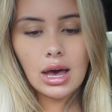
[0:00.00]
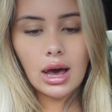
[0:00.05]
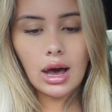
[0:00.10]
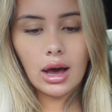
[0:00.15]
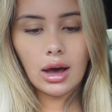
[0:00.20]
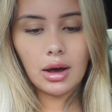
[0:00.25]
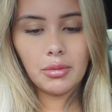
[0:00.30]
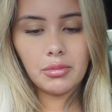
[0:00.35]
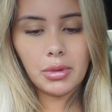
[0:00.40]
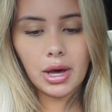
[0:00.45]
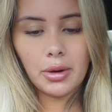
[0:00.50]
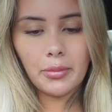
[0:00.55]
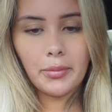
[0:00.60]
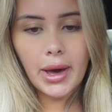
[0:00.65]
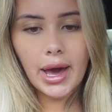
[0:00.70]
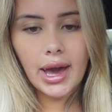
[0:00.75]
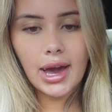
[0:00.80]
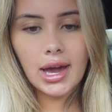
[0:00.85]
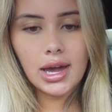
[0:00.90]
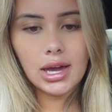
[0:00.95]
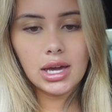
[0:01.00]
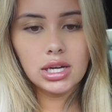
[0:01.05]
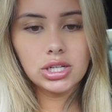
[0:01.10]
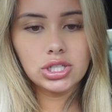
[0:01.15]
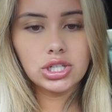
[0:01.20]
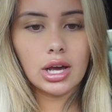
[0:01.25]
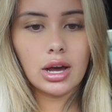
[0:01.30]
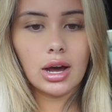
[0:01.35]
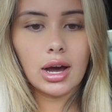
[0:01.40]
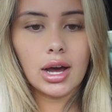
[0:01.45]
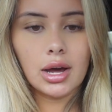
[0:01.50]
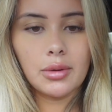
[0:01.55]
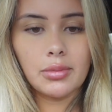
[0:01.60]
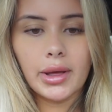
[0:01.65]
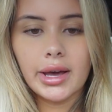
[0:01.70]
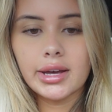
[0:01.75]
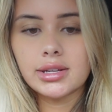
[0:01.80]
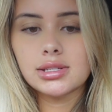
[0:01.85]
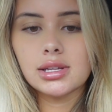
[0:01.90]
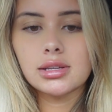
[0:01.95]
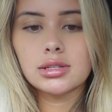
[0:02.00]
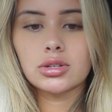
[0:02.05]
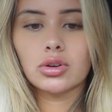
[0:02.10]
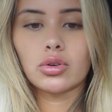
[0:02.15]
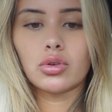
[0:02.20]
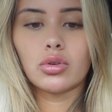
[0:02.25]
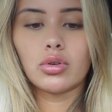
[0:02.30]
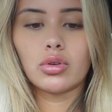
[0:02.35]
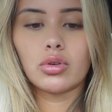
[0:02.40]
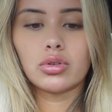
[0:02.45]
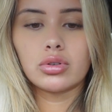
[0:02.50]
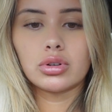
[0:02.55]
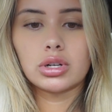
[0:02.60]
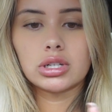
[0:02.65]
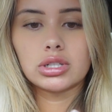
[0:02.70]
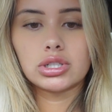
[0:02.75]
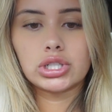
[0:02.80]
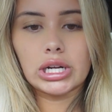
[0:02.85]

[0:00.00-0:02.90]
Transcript: Her page, her hire place is called